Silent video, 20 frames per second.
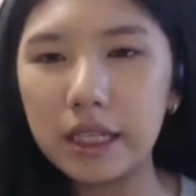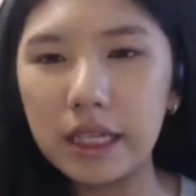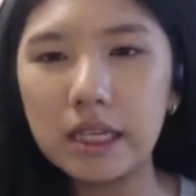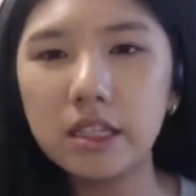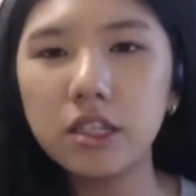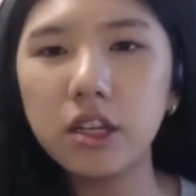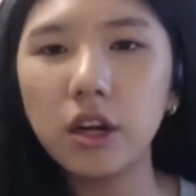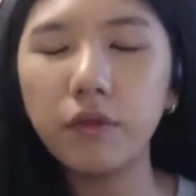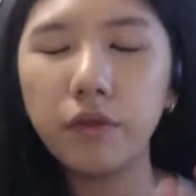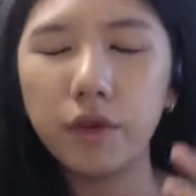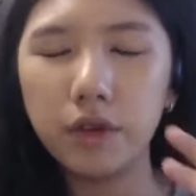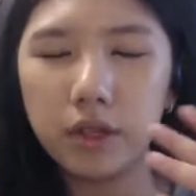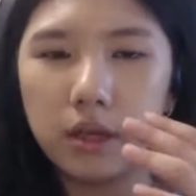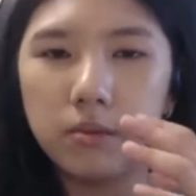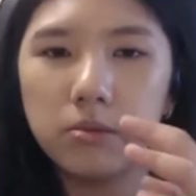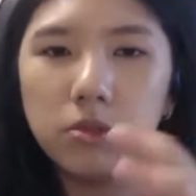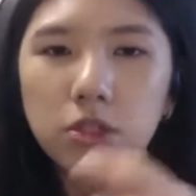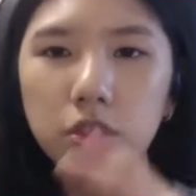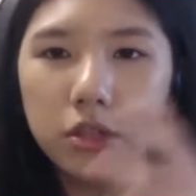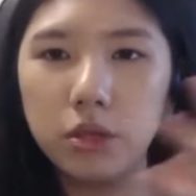easier for
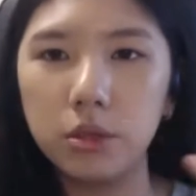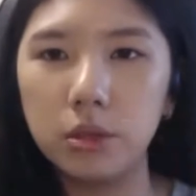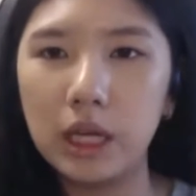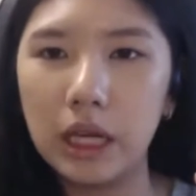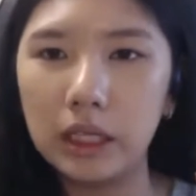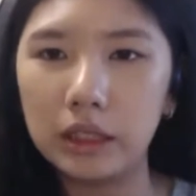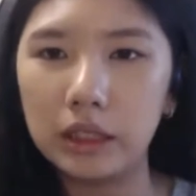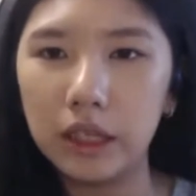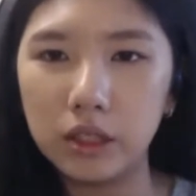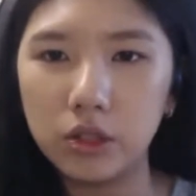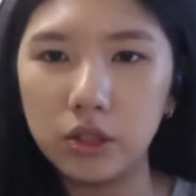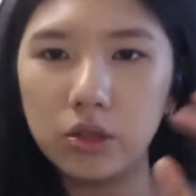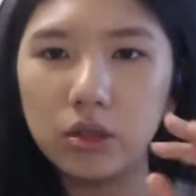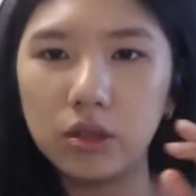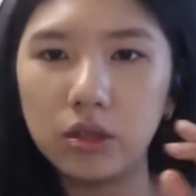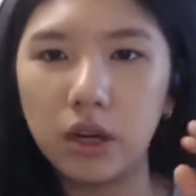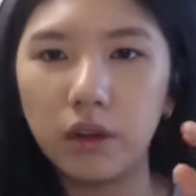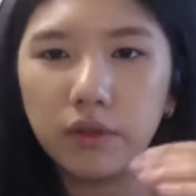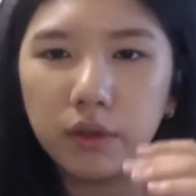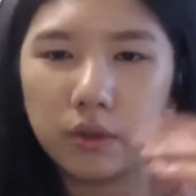them to do that than to
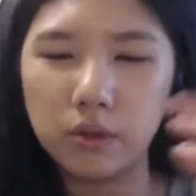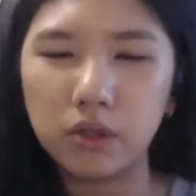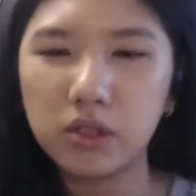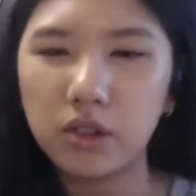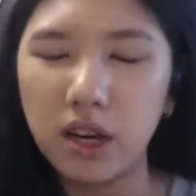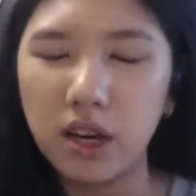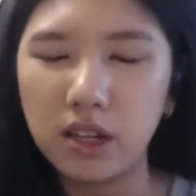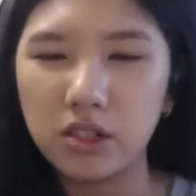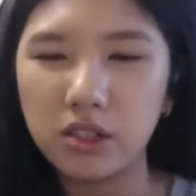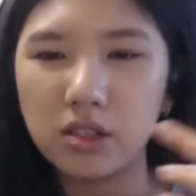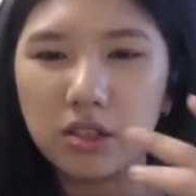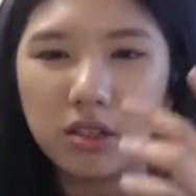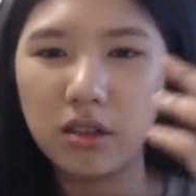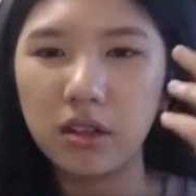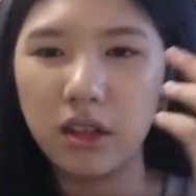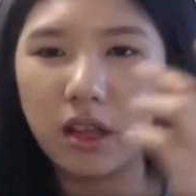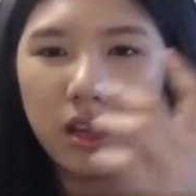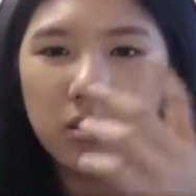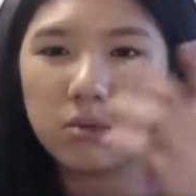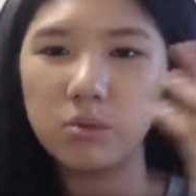start from scratch, because they're
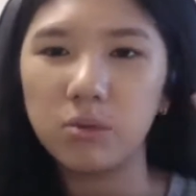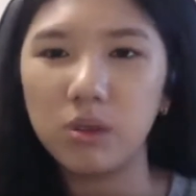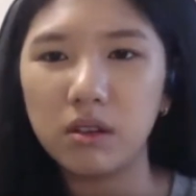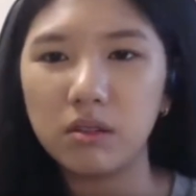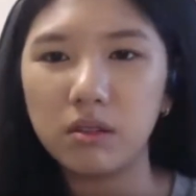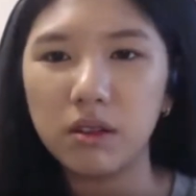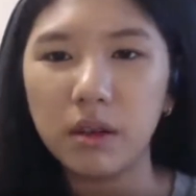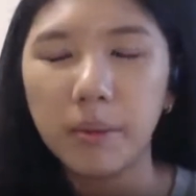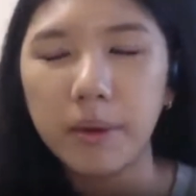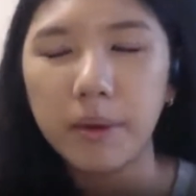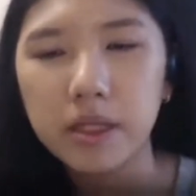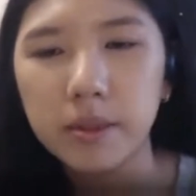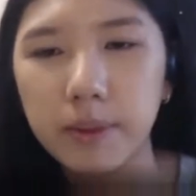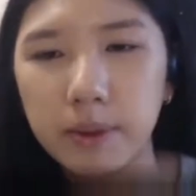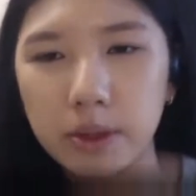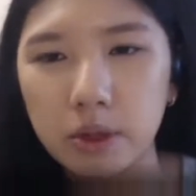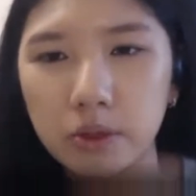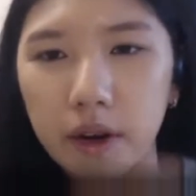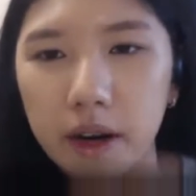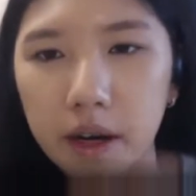like, what am I
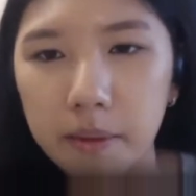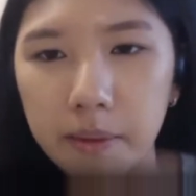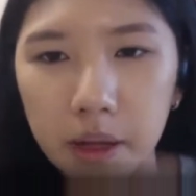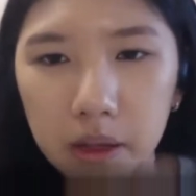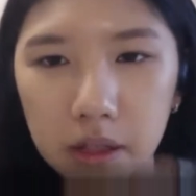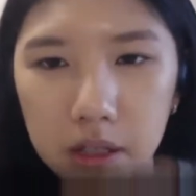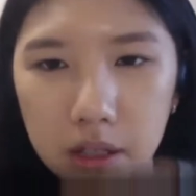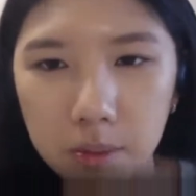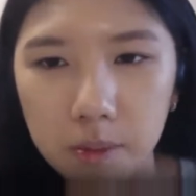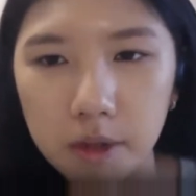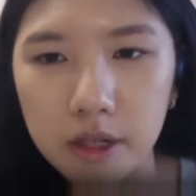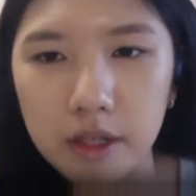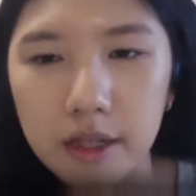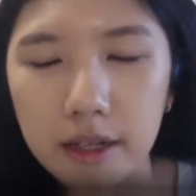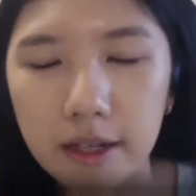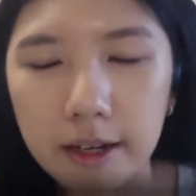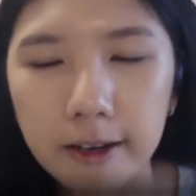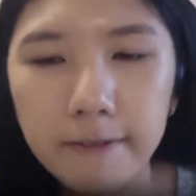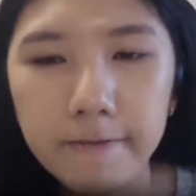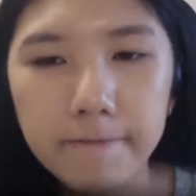supposed to write about this
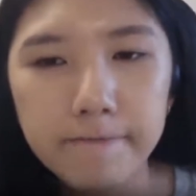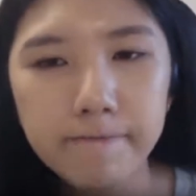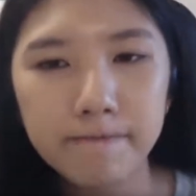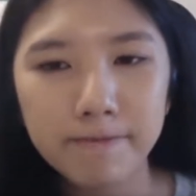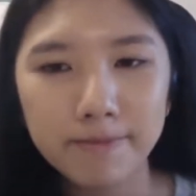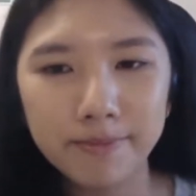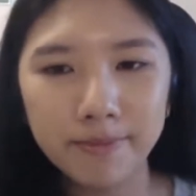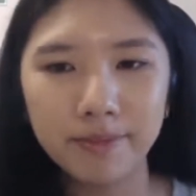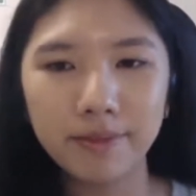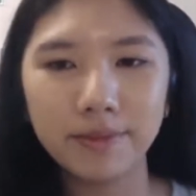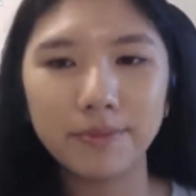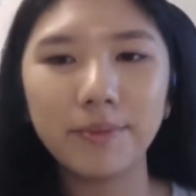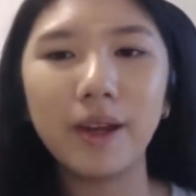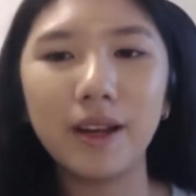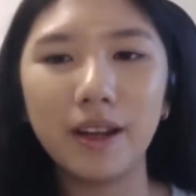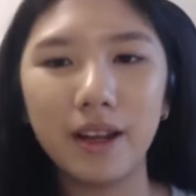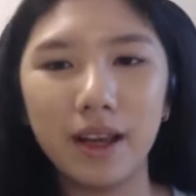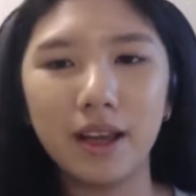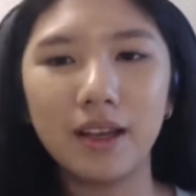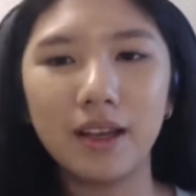person? But yeah.